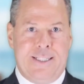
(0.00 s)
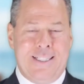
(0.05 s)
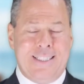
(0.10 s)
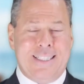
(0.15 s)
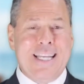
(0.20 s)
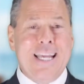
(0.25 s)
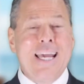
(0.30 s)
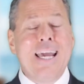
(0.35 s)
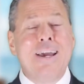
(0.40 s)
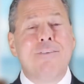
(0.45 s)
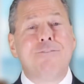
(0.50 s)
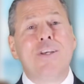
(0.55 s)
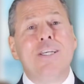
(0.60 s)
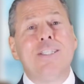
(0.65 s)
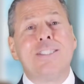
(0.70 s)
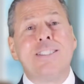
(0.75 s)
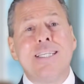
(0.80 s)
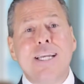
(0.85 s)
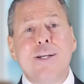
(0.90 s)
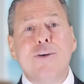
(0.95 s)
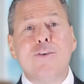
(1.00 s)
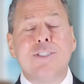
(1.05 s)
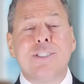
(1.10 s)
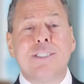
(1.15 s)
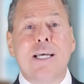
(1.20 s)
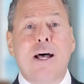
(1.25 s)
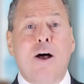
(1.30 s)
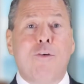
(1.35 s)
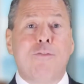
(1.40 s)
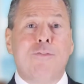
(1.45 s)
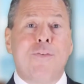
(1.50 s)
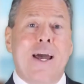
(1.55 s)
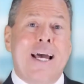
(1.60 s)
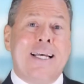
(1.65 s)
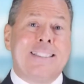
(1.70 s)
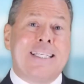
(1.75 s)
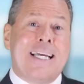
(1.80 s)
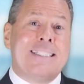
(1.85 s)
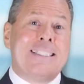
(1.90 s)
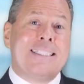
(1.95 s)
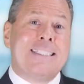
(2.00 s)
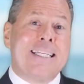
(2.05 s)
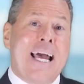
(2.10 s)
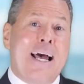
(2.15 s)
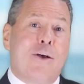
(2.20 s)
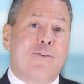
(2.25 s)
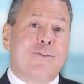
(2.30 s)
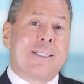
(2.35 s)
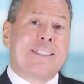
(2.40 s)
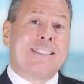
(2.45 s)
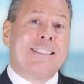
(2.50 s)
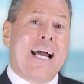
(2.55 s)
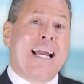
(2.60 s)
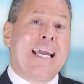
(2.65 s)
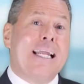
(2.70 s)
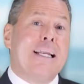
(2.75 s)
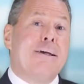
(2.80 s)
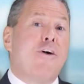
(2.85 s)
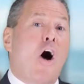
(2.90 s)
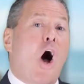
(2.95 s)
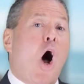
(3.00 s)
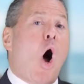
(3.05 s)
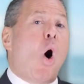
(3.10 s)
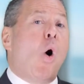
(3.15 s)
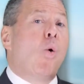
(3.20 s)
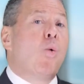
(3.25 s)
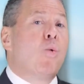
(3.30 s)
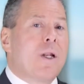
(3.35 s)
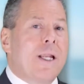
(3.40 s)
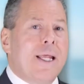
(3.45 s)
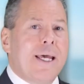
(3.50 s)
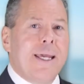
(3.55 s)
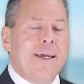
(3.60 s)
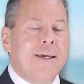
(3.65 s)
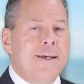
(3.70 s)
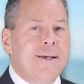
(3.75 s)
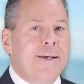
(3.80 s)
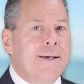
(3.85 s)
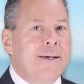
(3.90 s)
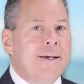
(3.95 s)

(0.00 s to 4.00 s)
See, if you see yourself as a sales executive only,